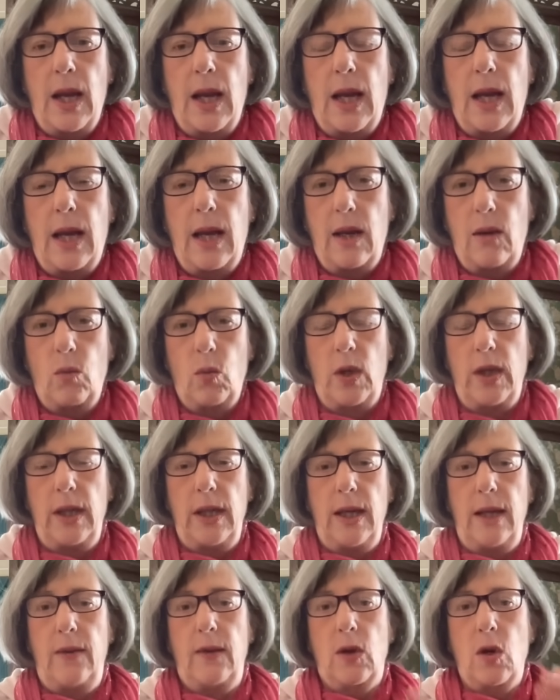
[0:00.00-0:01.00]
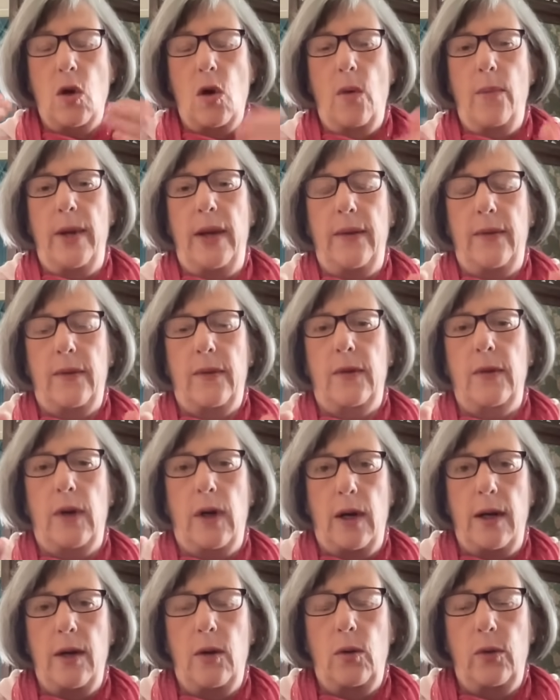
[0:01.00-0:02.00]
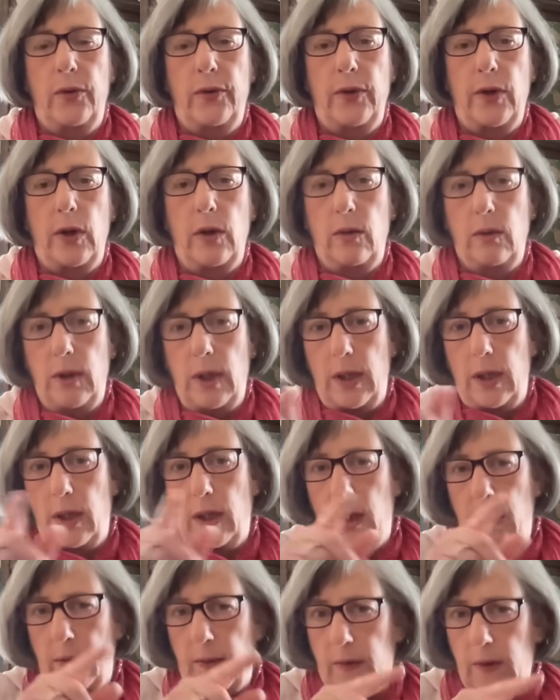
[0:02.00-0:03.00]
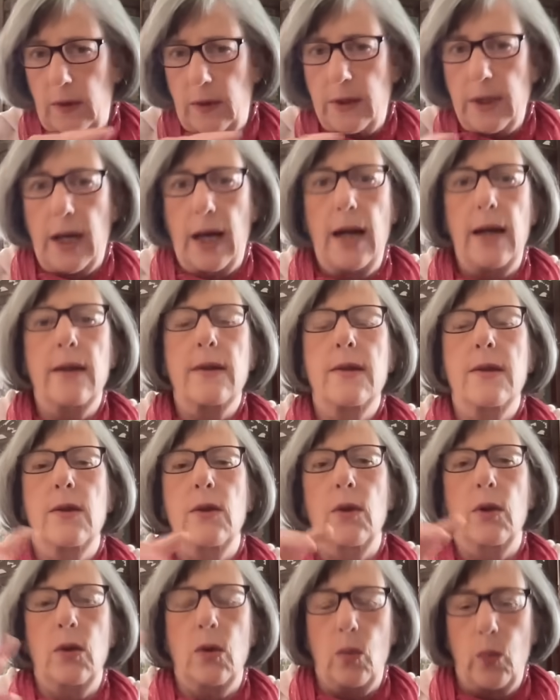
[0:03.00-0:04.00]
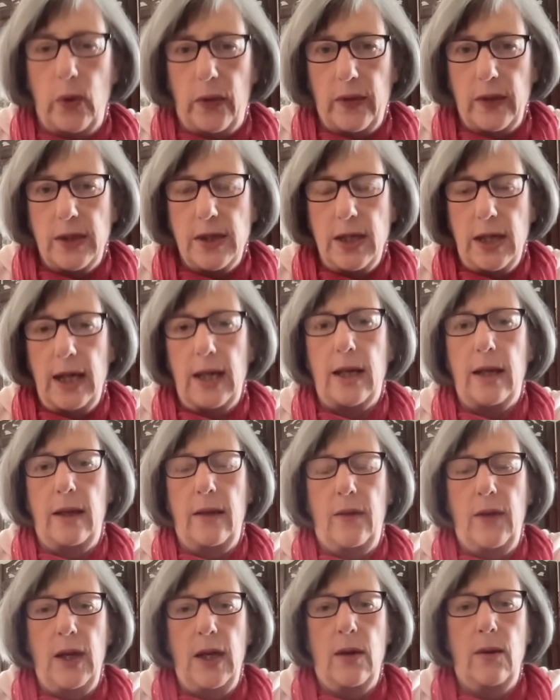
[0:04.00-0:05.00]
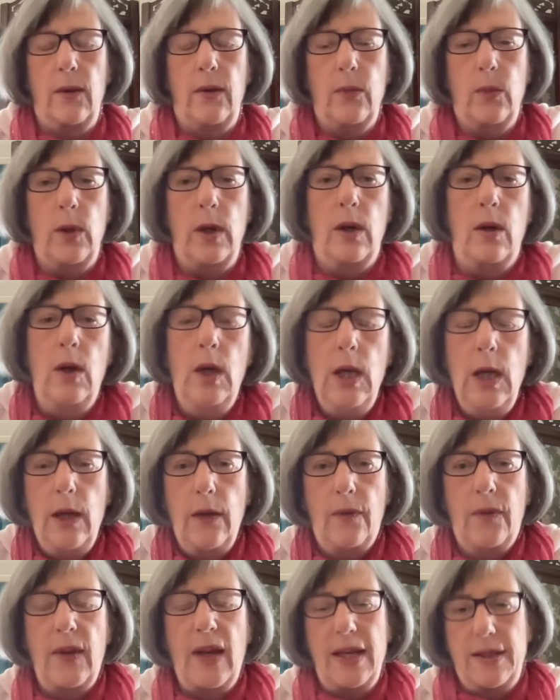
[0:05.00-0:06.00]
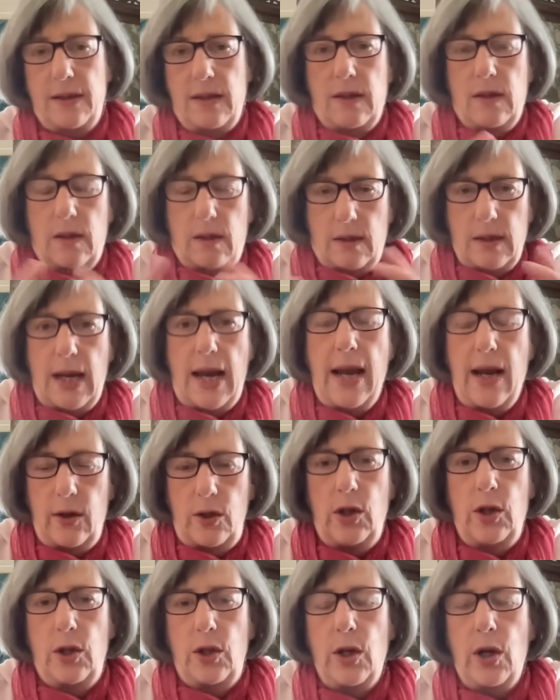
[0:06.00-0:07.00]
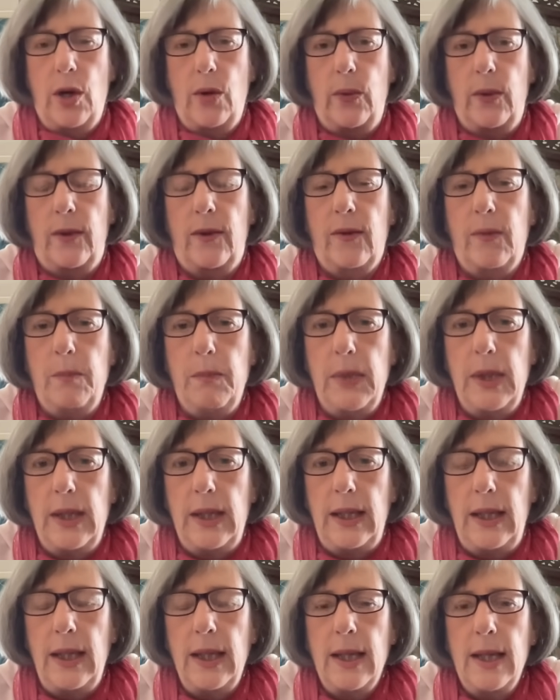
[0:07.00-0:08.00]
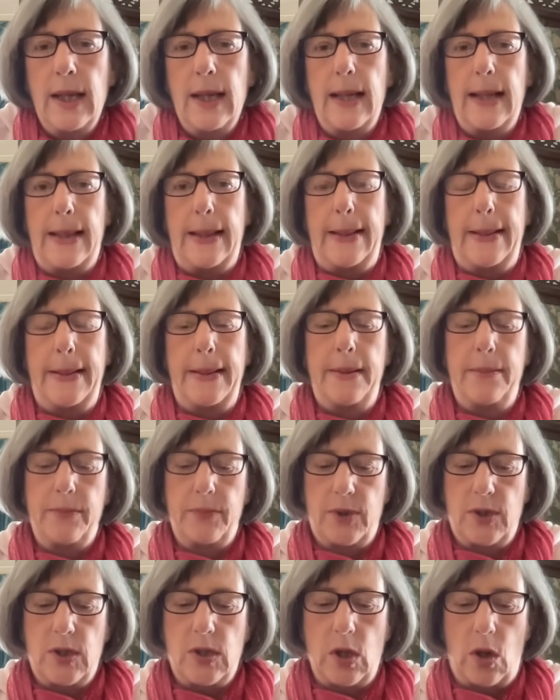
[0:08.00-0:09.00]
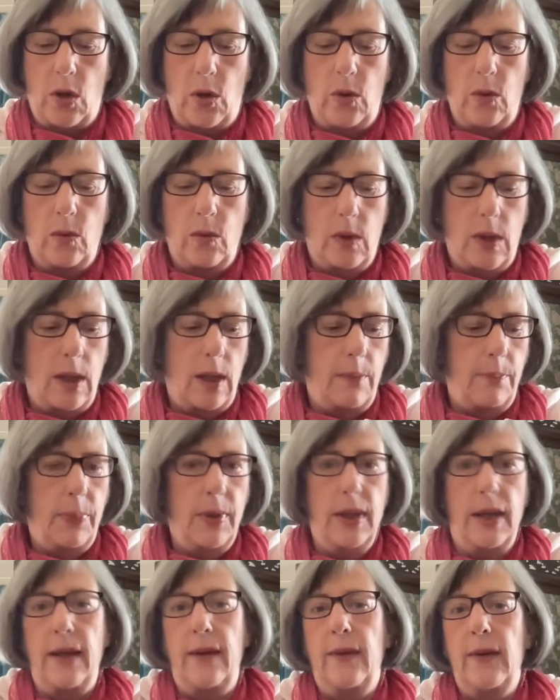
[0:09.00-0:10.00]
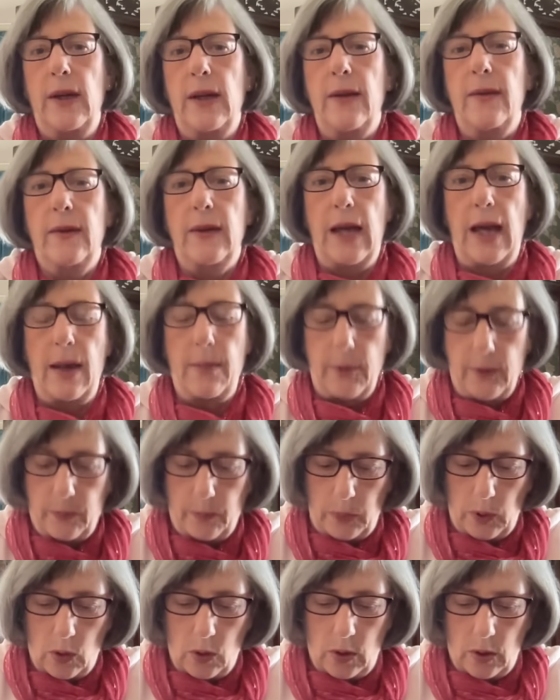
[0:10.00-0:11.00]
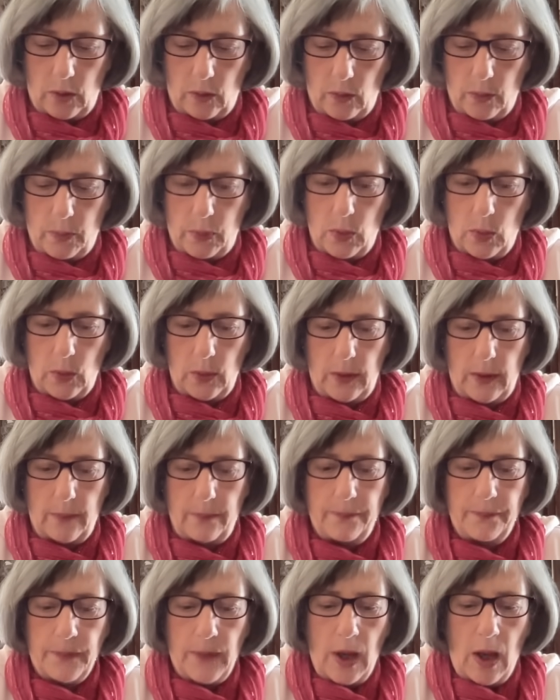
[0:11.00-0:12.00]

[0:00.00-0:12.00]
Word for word: And when in the comments, I also, it's a dark circle with the tick there as well. That's how you know it's me. Um, so uh, please, any scammers, block and report them.